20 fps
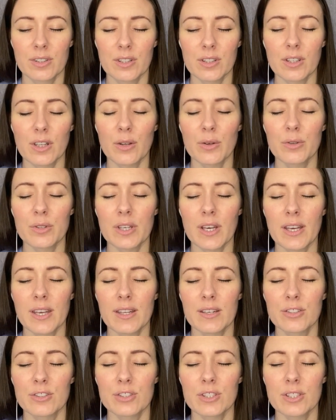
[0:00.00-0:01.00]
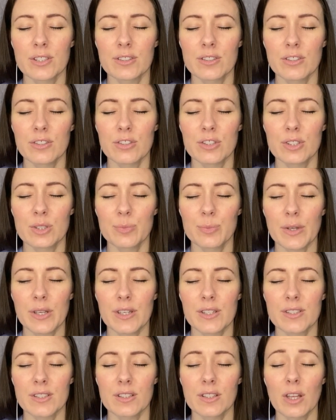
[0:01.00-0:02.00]
Allow that energy into your
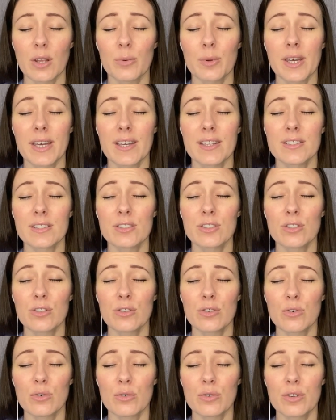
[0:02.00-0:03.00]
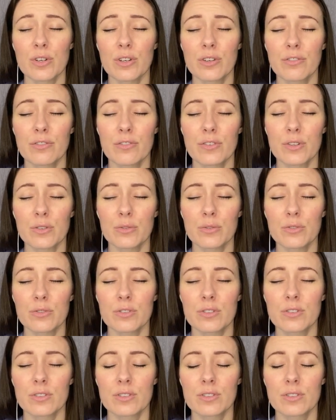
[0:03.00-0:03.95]
space, allow it into your auric field